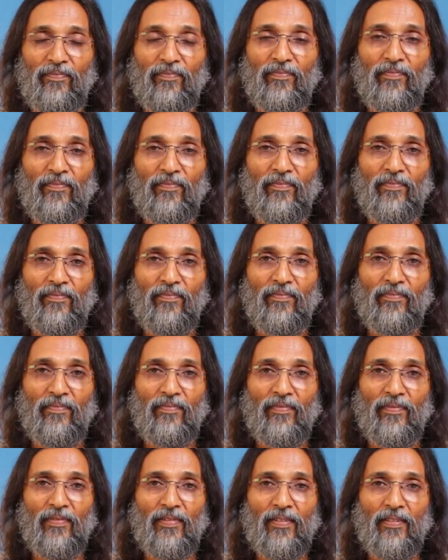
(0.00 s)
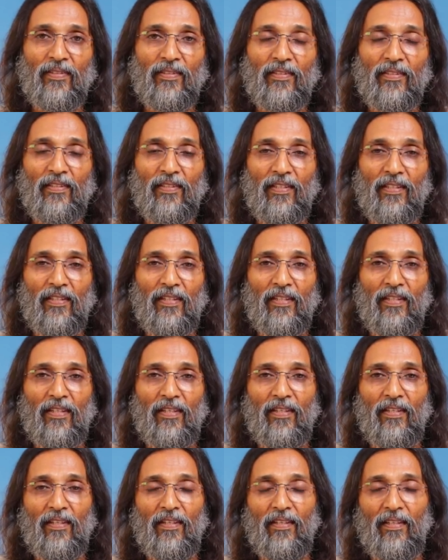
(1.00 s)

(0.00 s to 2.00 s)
(silence)